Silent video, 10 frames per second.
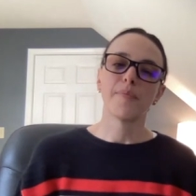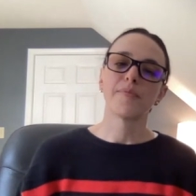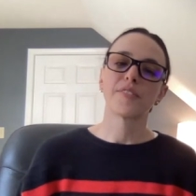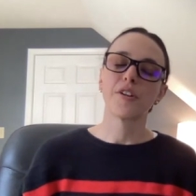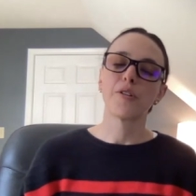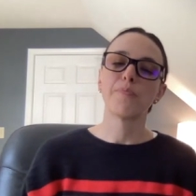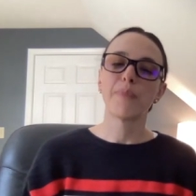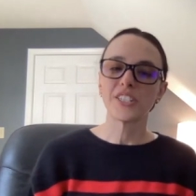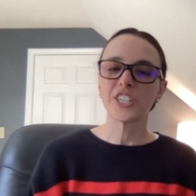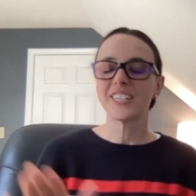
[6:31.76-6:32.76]
So
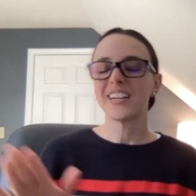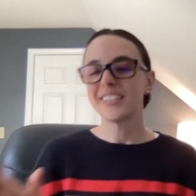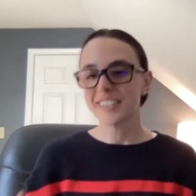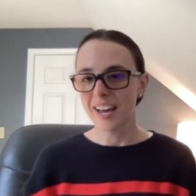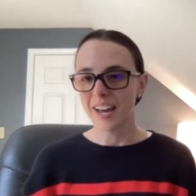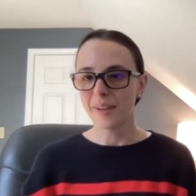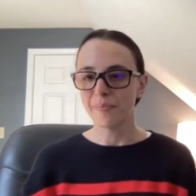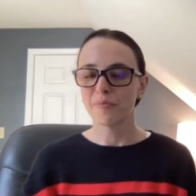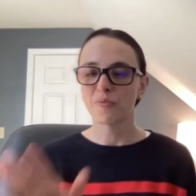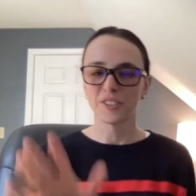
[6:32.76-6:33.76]
budget and
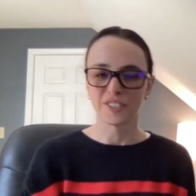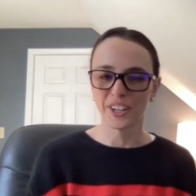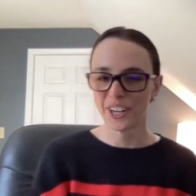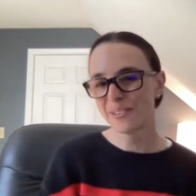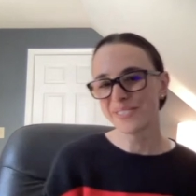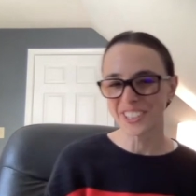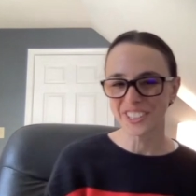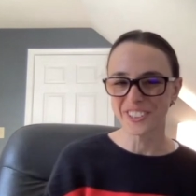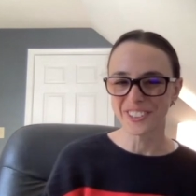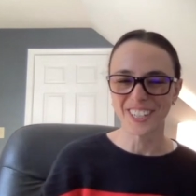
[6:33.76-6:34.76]
time was your
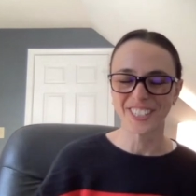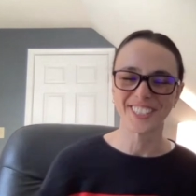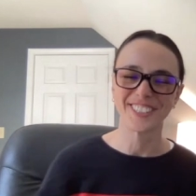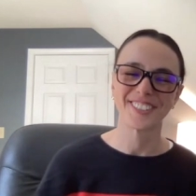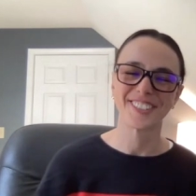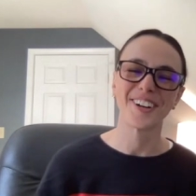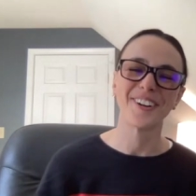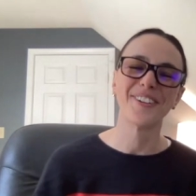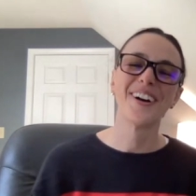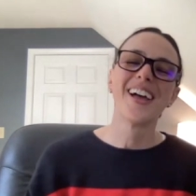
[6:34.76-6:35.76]
original question.
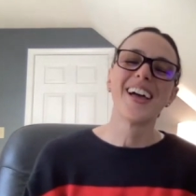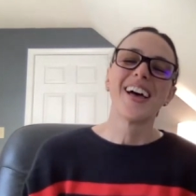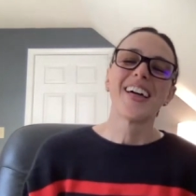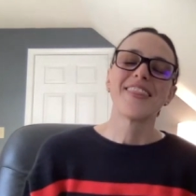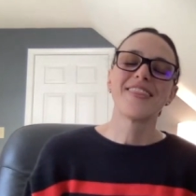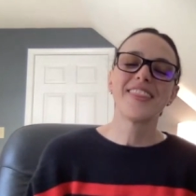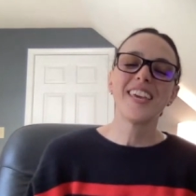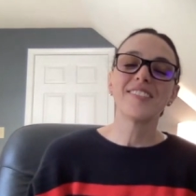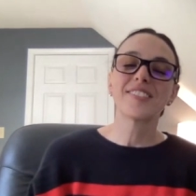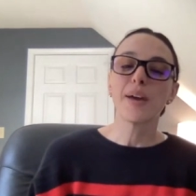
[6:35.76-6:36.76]
So
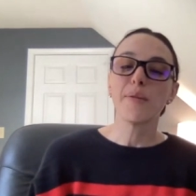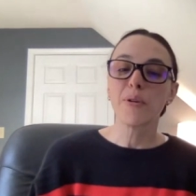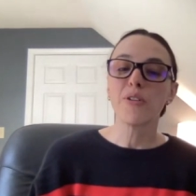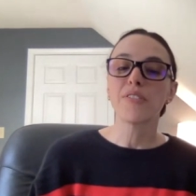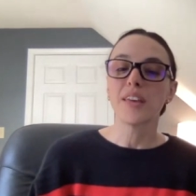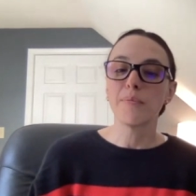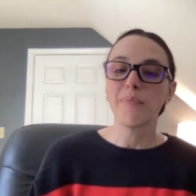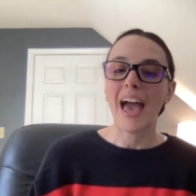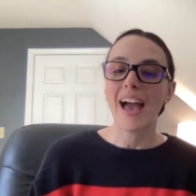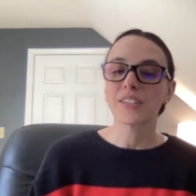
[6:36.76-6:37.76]
these can both
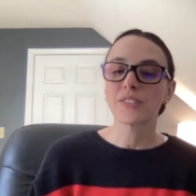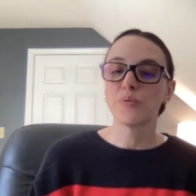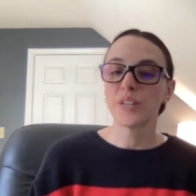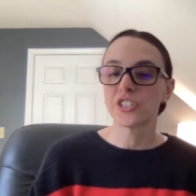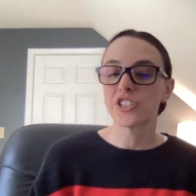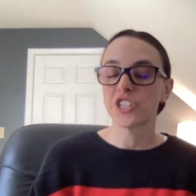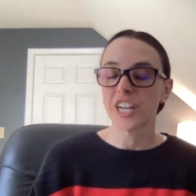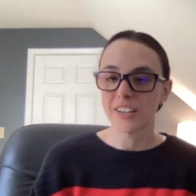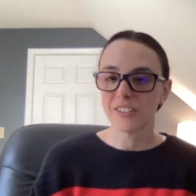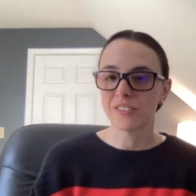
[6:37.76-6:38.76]
impact which
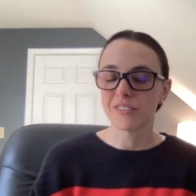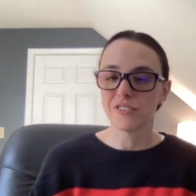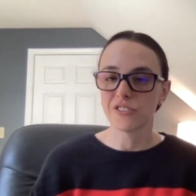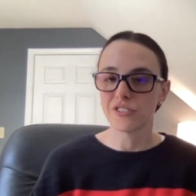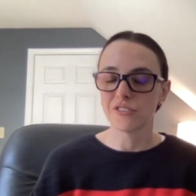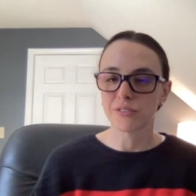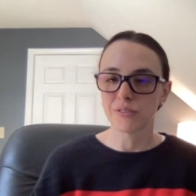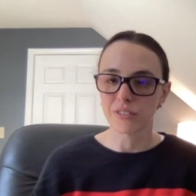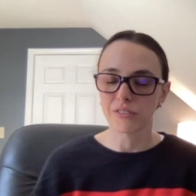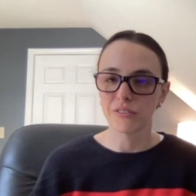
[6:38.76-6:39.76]
channels you choose to
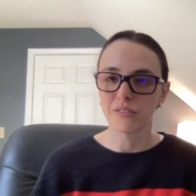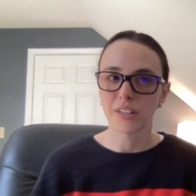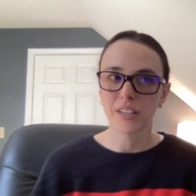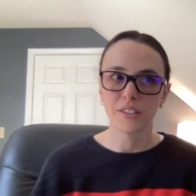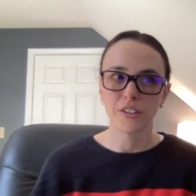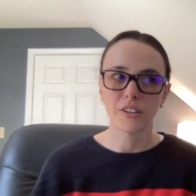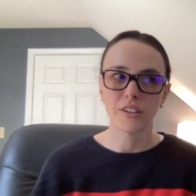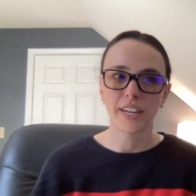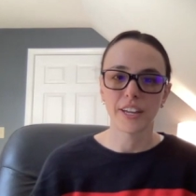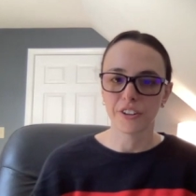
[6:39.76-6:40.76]
include in
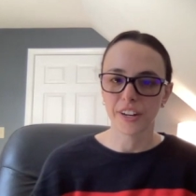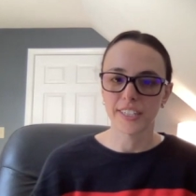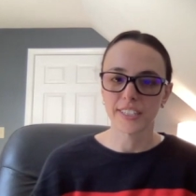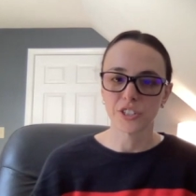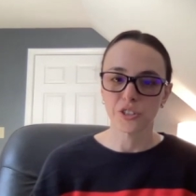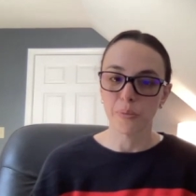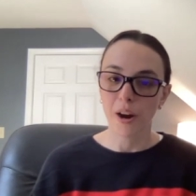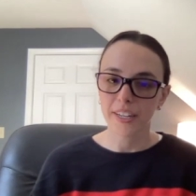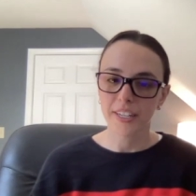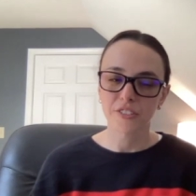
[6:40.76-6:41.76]
your integrated digital
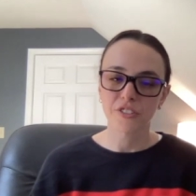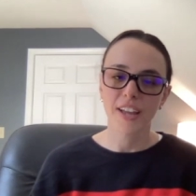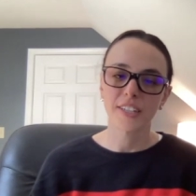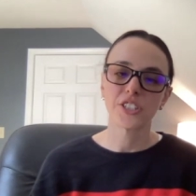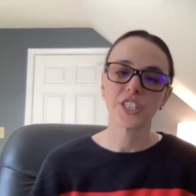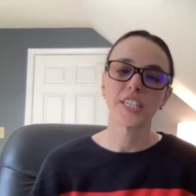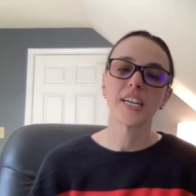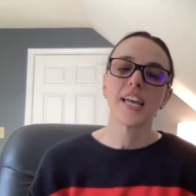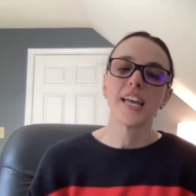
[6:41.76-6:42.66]
marketing strategy.